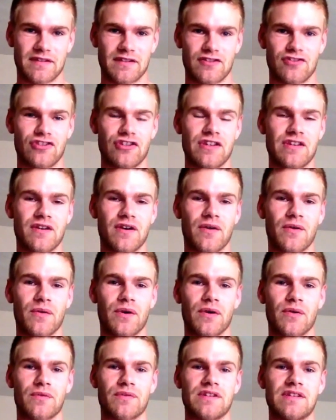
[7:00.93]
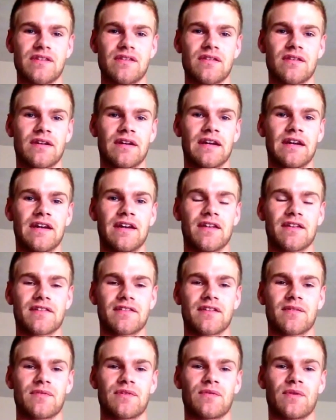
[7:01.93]

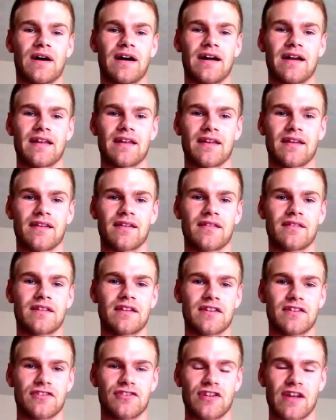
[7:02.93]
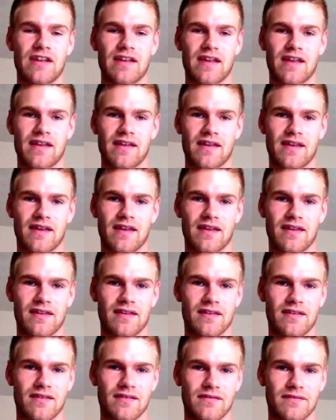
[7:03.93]
GOODWINJAKE.
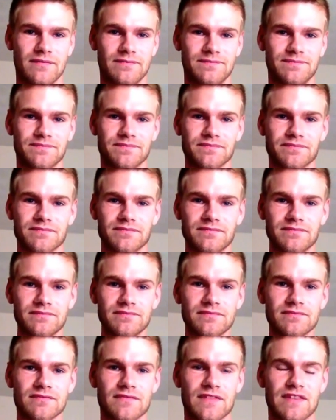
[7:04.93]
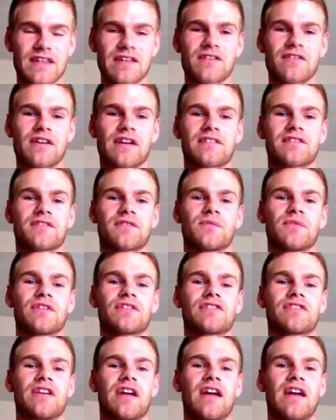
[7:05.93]
Thank you guys so
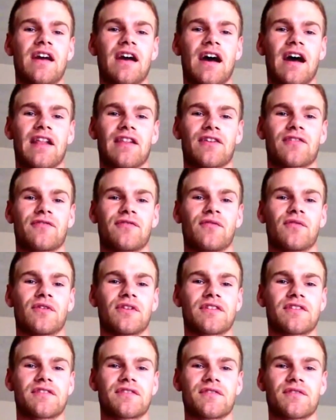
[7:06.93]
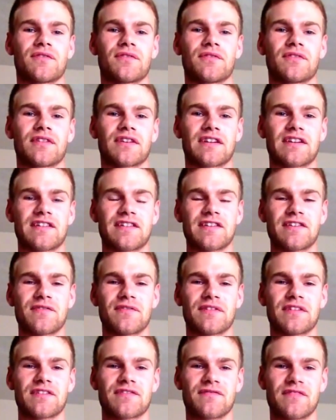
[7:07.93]
much. I look forward to continuing
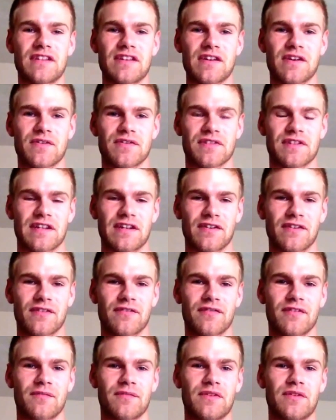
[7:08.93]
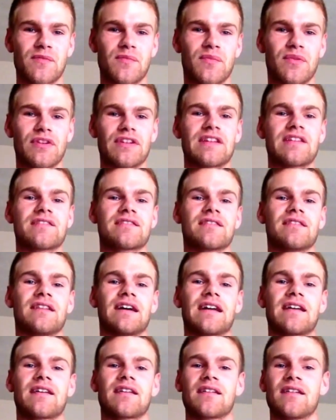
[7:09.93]
these videos and hearing from you. Please
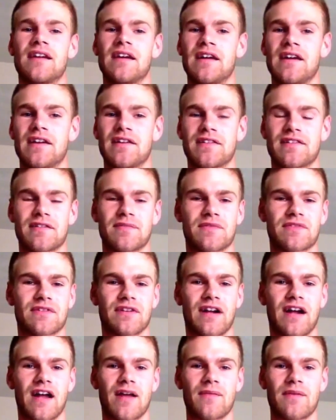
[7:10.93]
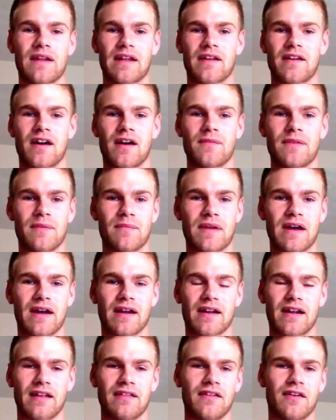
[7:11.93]
like, subscribe, and comment
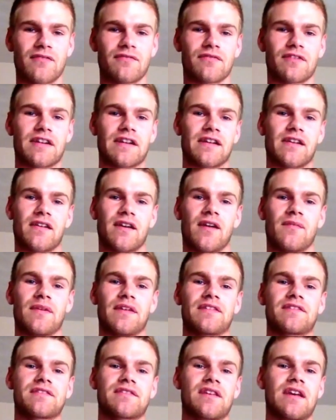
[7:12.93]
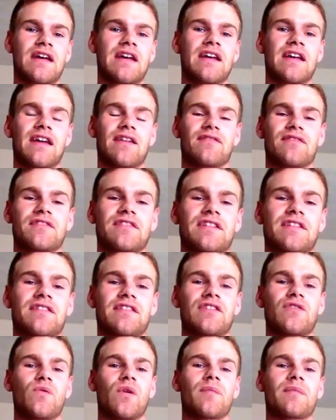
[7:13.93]
back. I love reading comments. If there's
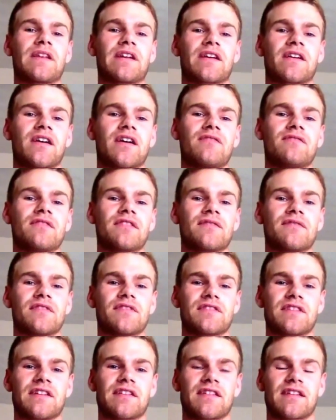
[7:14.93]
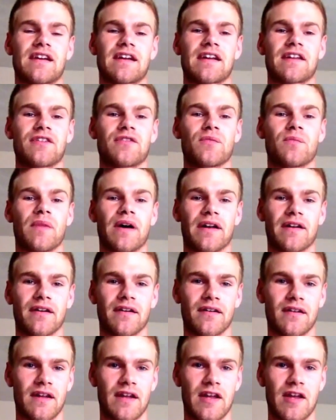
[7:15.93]
anything you want me to cover, if there's anything I can do
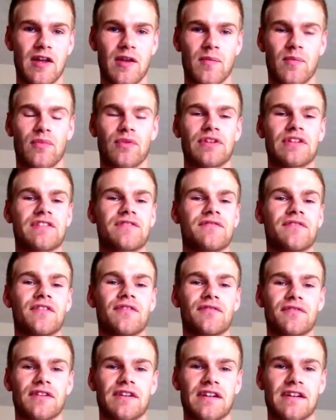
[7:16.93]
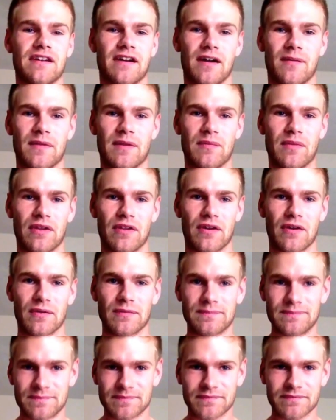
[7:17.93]
better, please feel free to comment below.
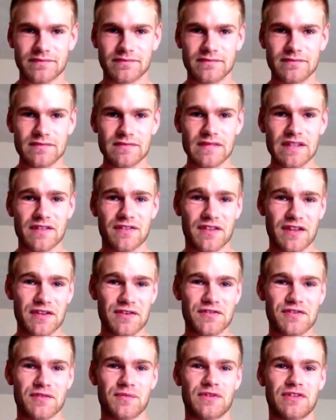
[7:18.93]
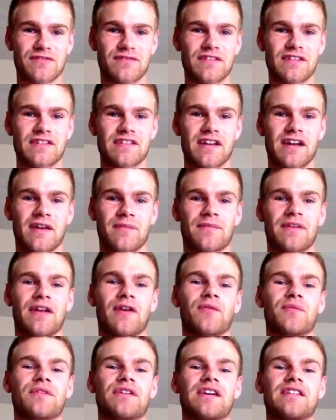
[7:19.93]
Thank you so much for your time, and I
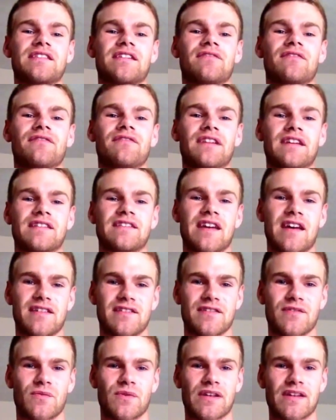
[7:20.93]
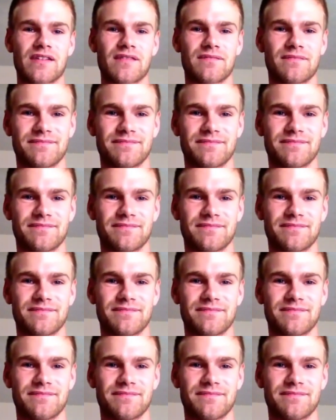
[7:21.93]
hope you guys have a fantastic week.